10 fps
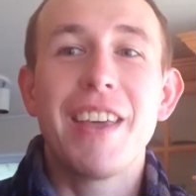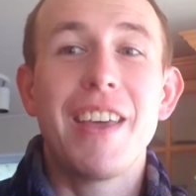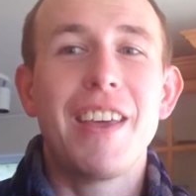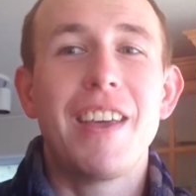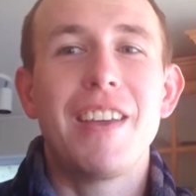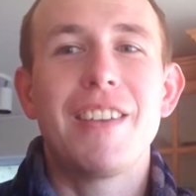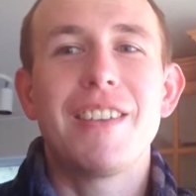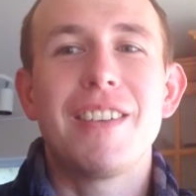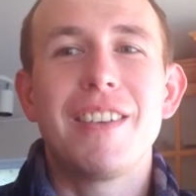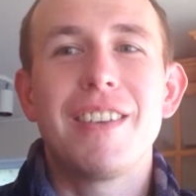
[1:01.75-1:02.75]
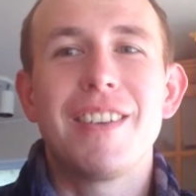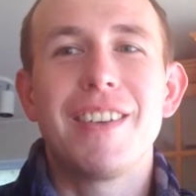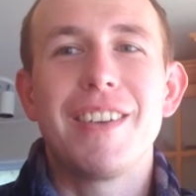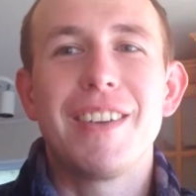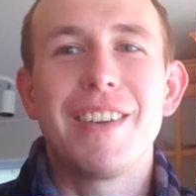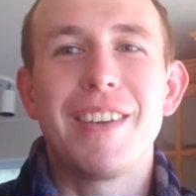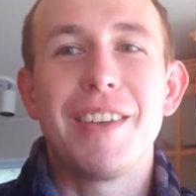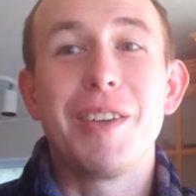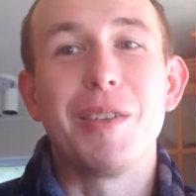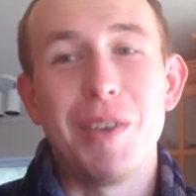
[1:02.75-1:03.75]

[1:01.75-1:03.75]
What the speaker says: And you